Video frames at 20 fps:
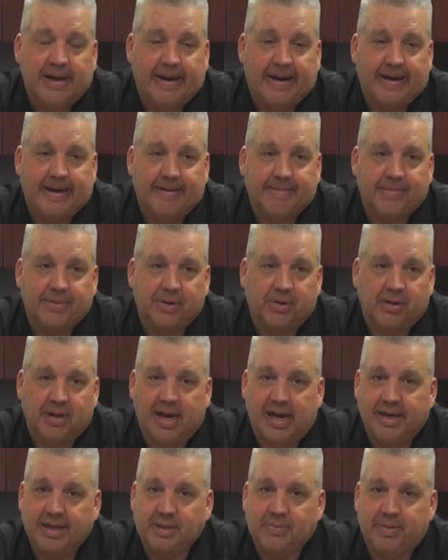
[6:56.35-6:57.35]
Their
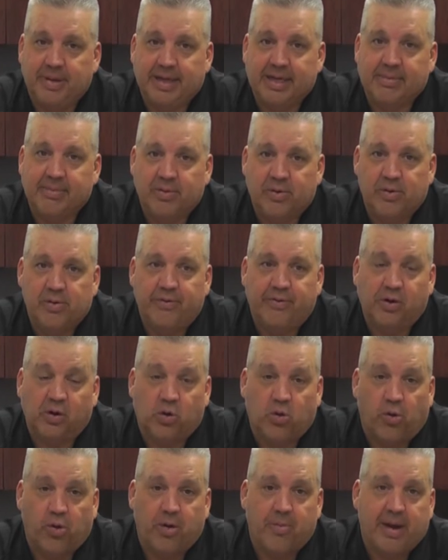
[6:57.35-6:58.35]
line is big and move. Their
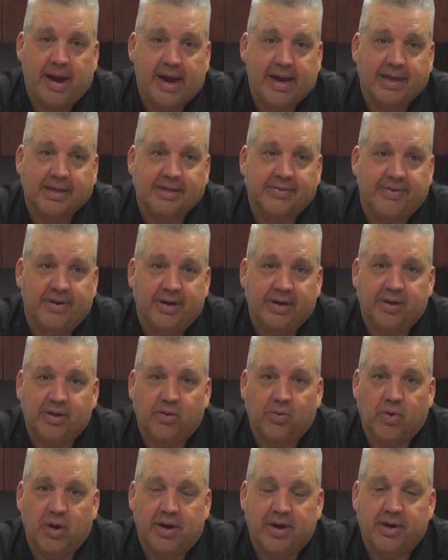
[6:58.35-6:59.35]
quarterback is a very
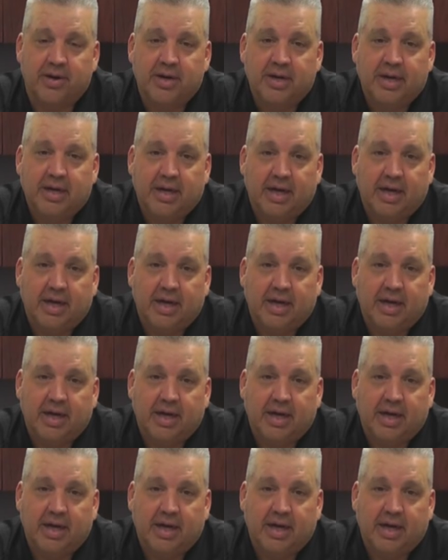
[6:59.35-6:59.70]
good runner.